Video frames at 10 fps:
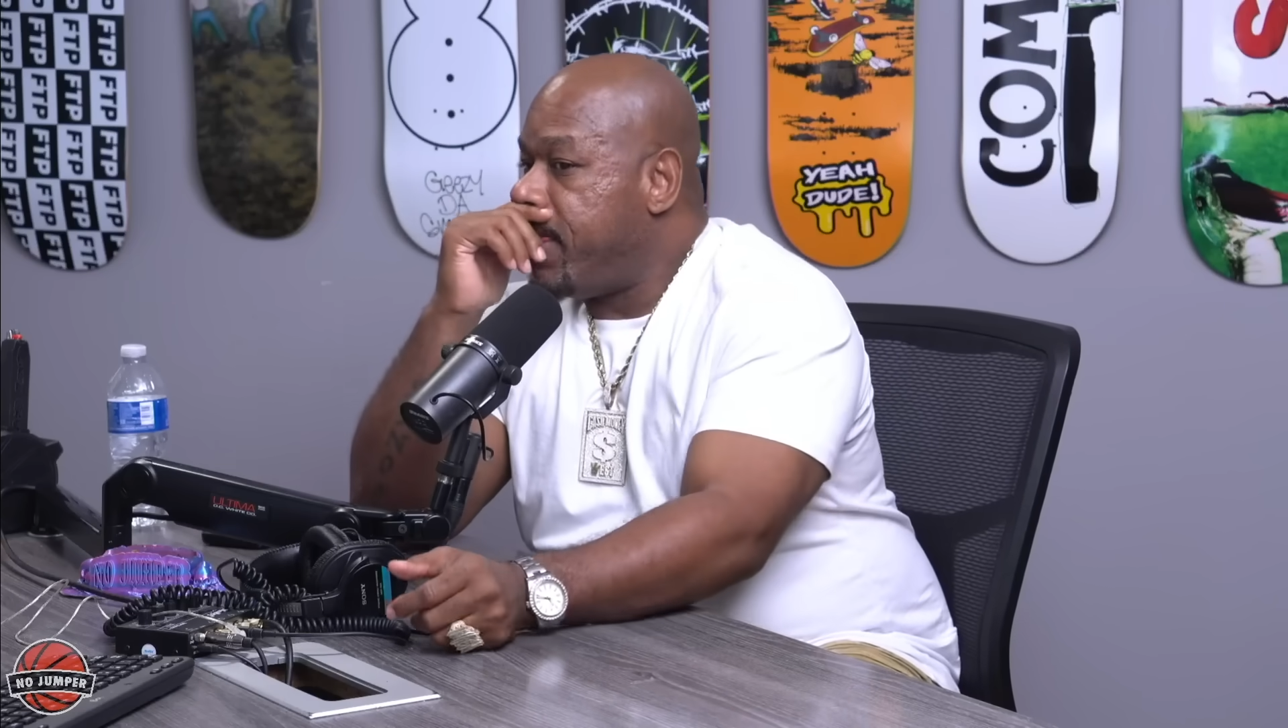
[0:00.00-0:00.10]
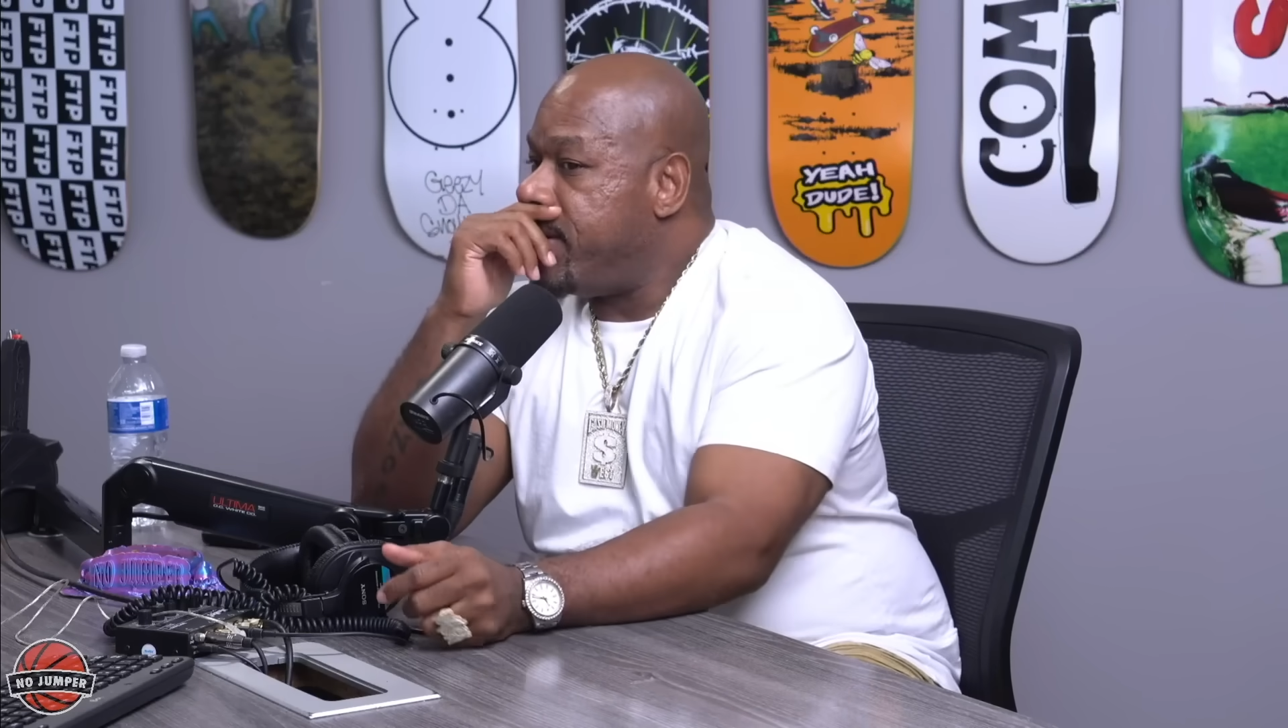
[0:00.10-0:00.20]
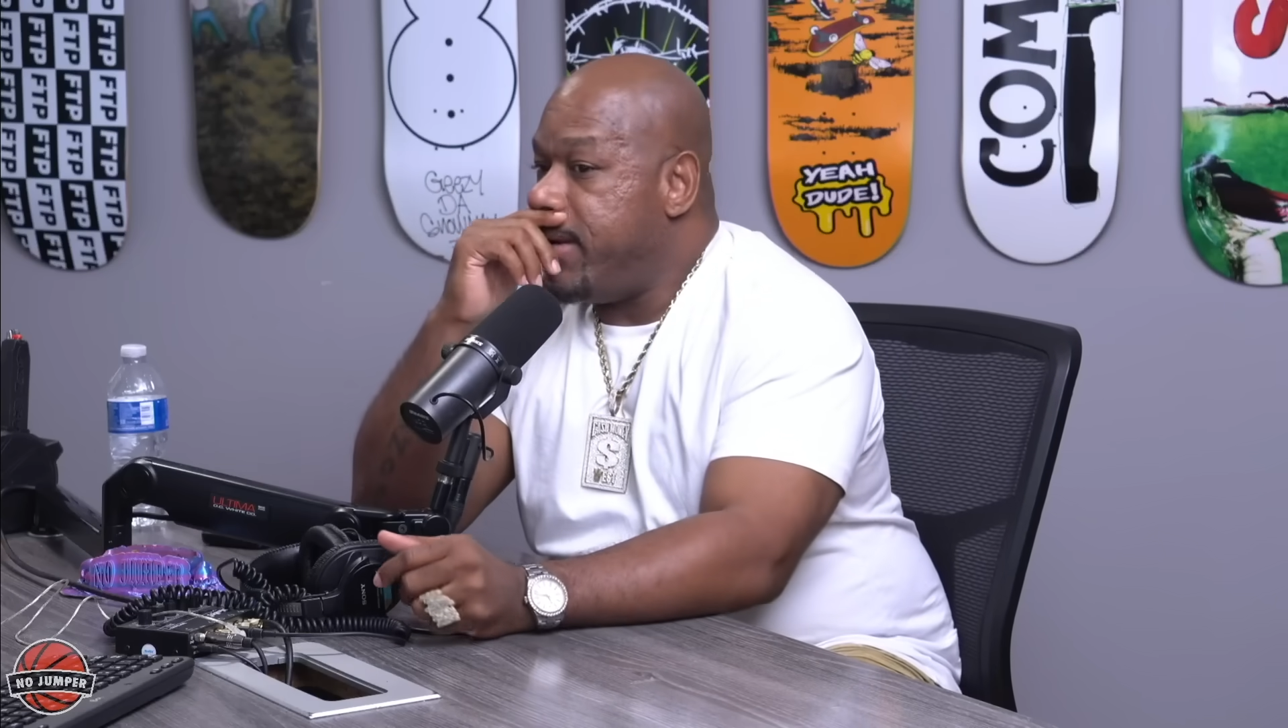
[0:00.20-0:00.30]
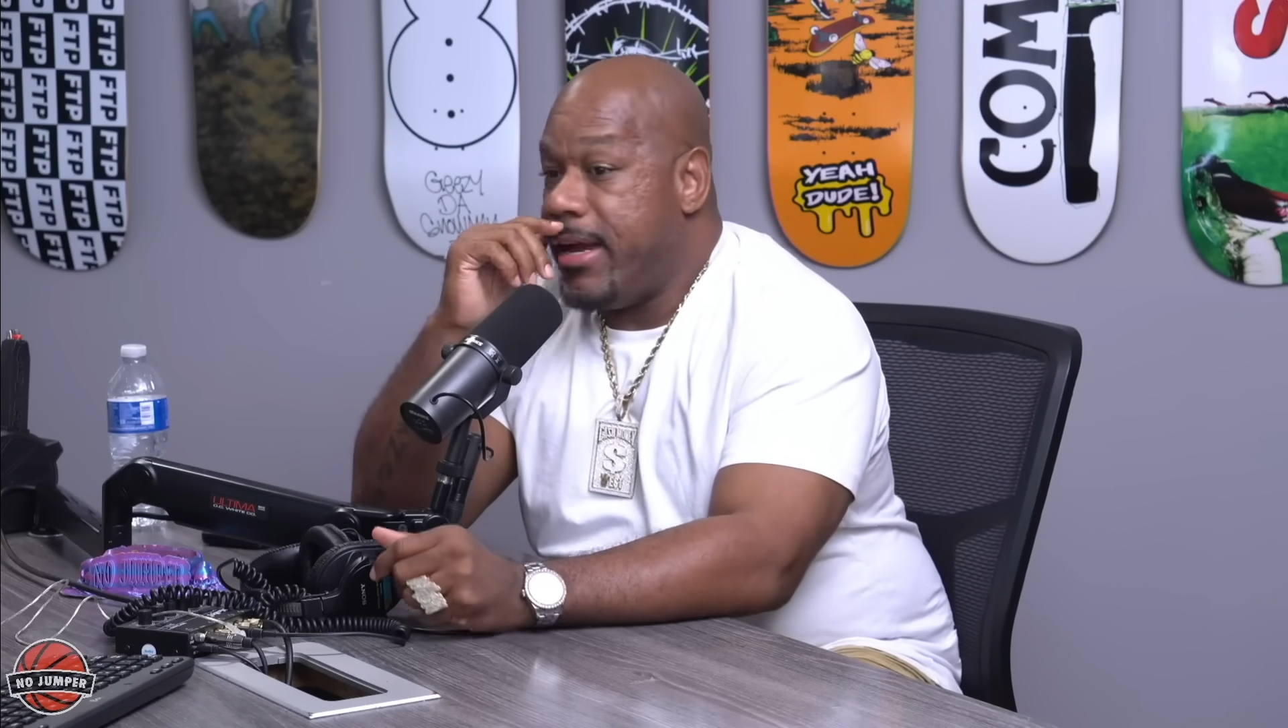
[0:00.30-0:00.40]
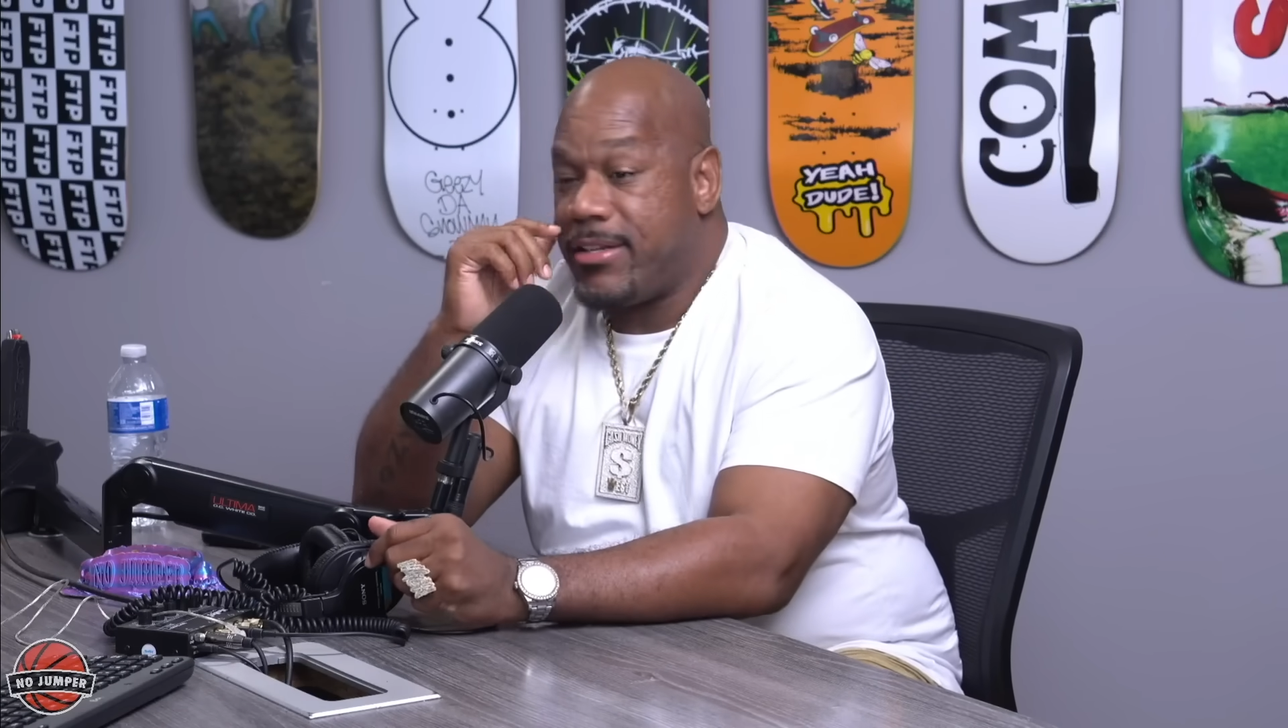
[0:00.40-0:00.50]

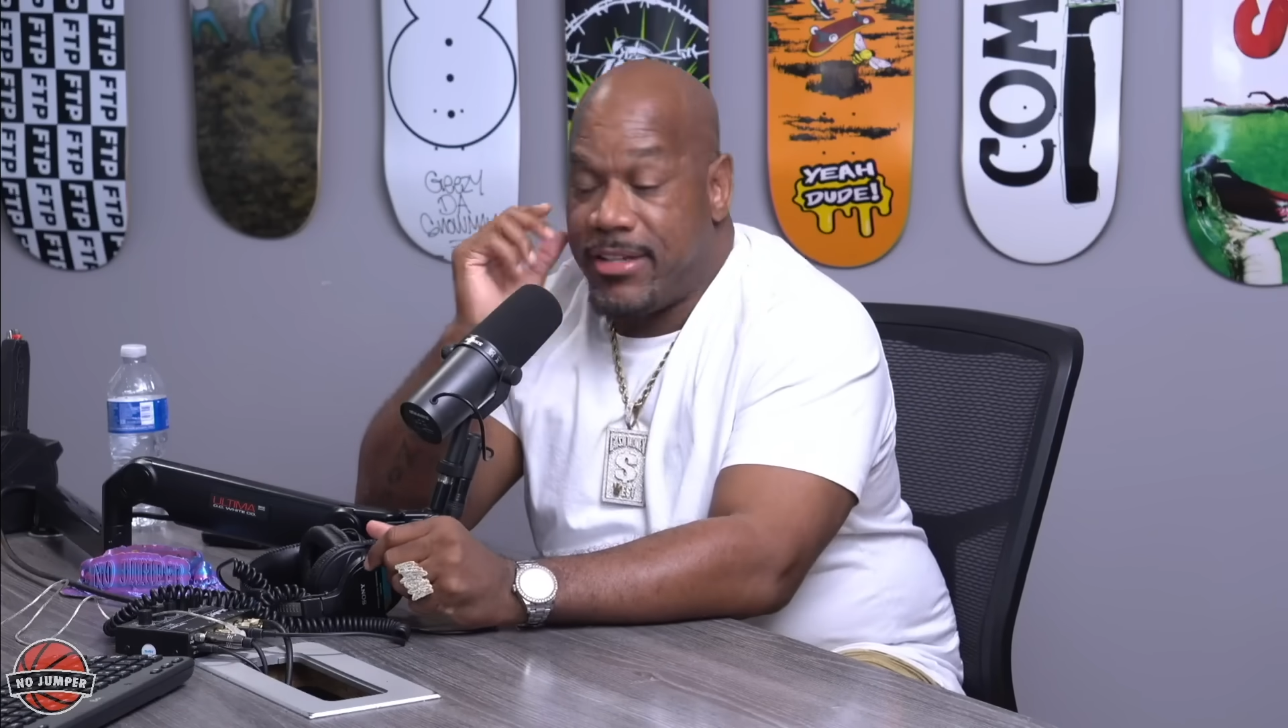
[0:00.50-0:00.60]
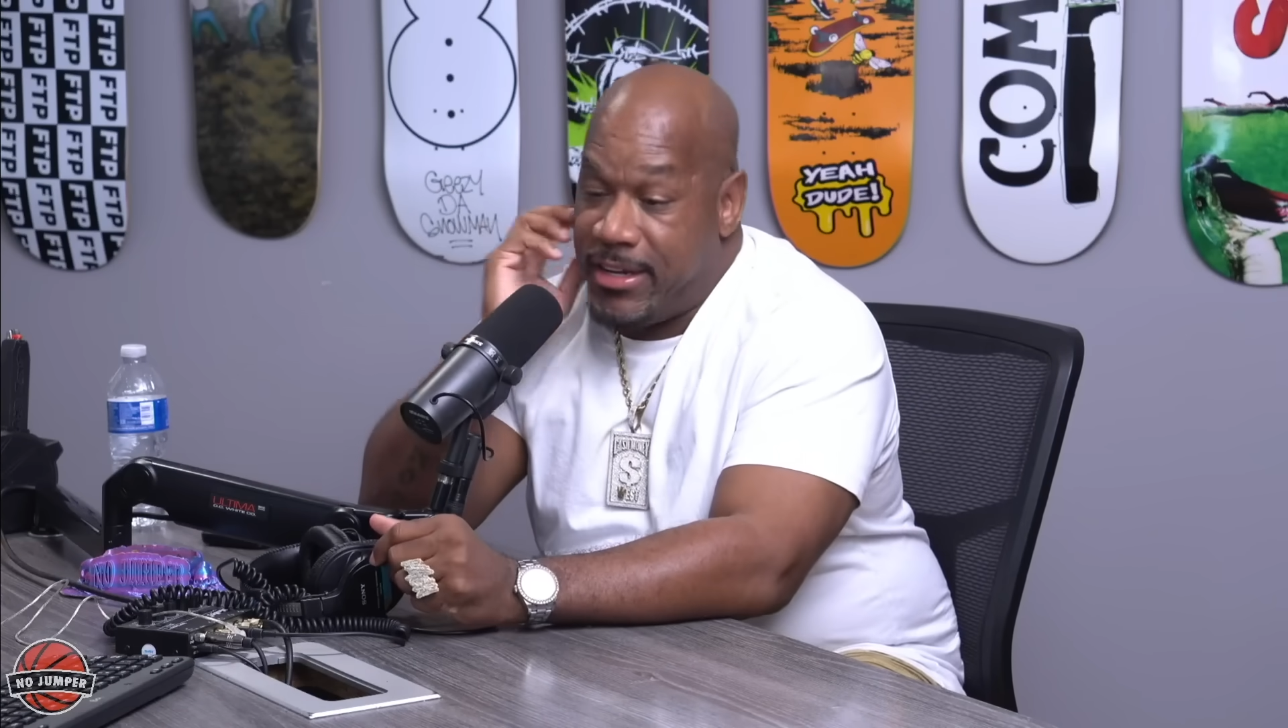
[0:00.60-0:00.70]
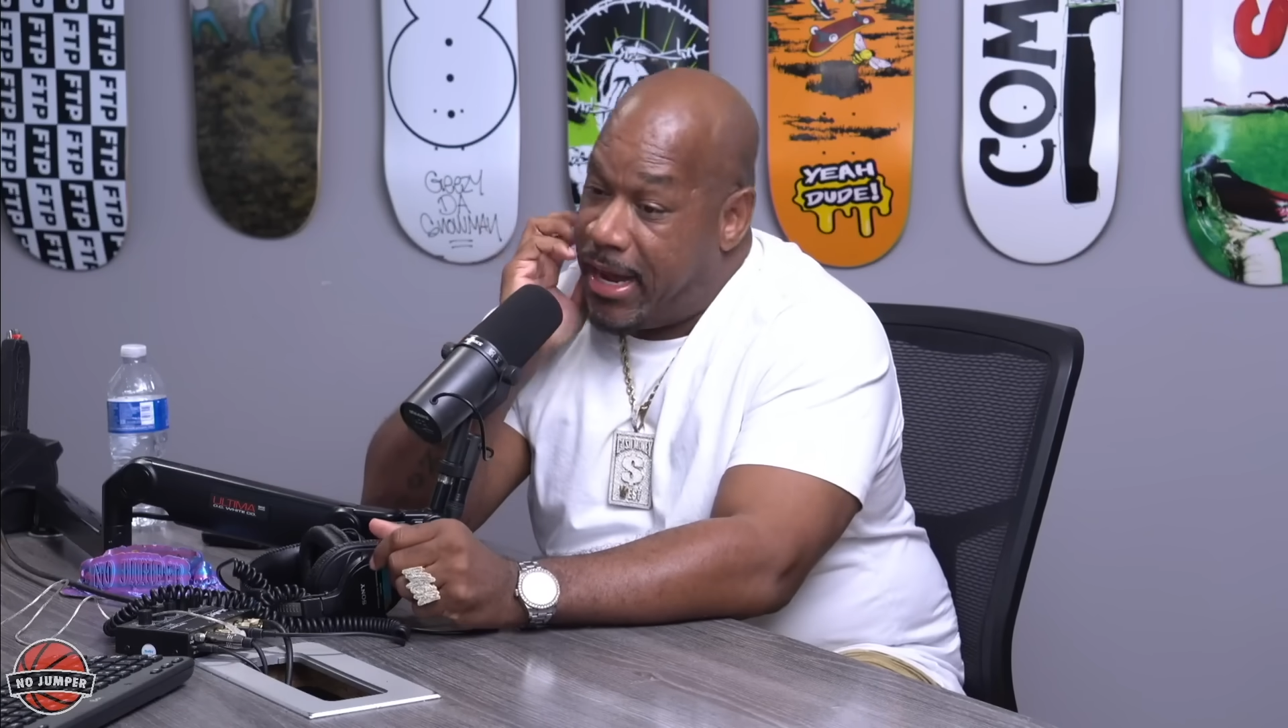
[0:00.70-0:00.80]
Next thing